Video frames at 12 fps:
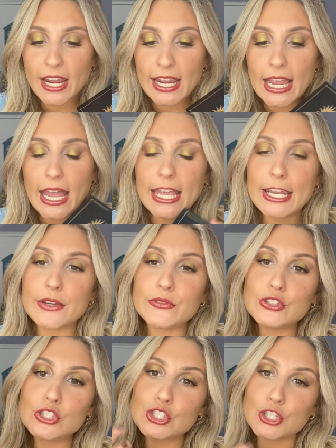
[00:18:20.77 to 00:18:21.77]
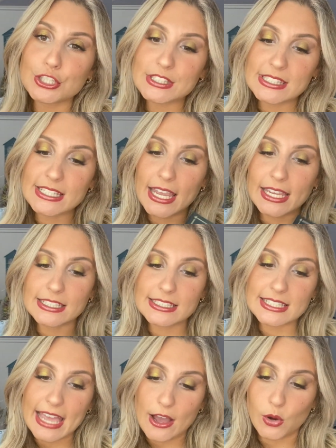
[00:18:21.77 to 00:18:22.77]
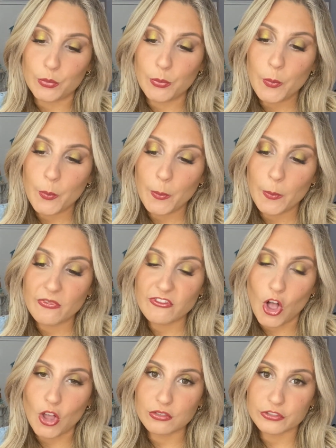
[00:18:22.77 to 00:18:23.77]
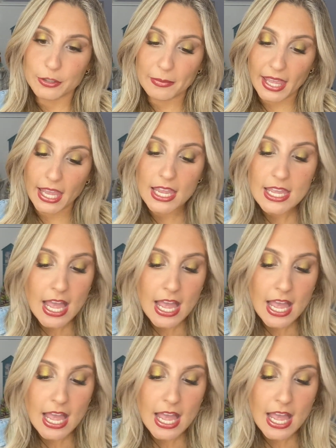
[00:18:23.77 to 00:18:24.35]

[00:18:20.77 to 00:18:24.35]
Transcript: it kind of starts to take a downfall for me.